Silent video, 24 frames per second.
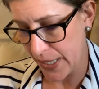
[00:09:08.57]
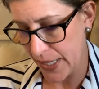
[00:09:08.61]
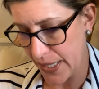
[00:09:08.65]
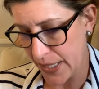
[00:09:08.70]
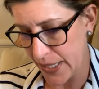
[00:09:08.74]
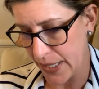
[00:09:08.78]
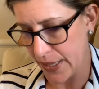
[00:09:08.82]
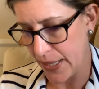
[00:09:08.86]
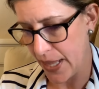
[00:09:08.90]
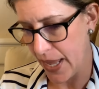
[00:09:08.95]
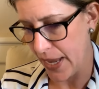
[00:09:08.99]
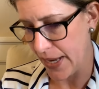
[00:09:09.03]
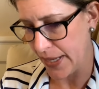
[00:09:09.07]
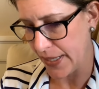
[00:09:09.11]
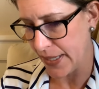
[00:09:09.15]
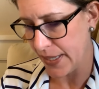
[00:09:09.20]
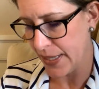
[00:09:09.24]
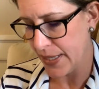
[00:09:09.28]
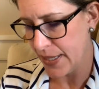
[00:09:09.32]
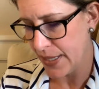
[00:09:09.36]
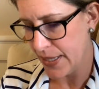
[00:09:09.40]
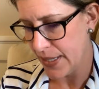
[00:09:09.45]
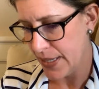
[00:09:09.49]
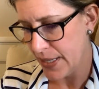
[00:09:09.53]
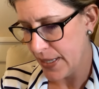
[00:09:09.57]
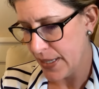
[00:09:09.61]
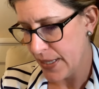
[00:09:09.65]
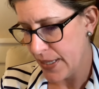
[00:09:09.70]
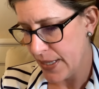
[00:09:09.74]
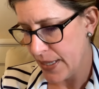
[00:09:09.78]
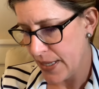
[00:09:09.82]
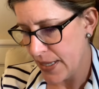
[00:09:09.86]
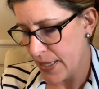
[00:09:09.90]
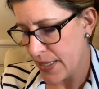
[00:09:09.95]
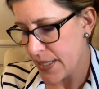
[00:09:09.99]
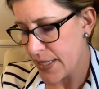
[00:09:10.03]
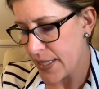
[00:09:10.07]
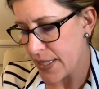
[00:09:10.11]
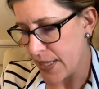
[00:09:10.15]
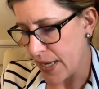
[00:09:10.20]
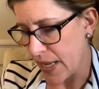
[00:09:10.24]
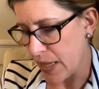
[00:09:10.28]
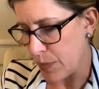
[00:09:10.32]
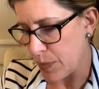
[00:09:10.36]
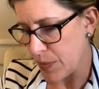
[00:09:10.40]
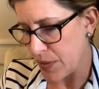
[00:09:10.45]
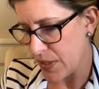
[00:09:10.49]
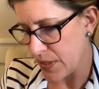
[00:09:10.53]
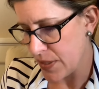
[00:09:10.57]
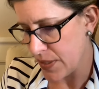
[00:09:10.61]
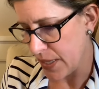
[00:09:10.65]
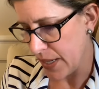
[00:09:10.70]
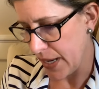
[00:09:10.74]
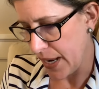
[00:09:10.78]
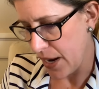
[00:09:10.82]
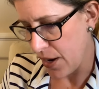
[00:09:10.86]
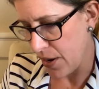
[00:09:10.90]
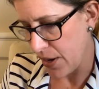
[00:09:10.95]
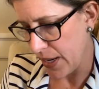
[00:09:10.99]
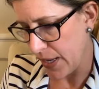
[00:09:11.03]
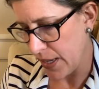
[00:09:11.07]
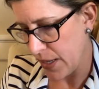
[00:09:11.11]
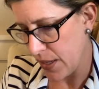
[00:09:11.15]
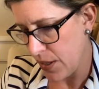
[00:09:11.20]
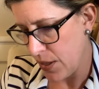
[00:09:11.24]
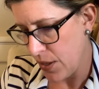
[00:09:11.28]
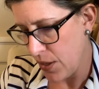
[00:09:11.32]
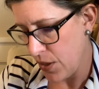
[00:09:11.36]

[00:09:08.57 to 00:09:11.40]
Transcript: in a line. Snape's, said Harry.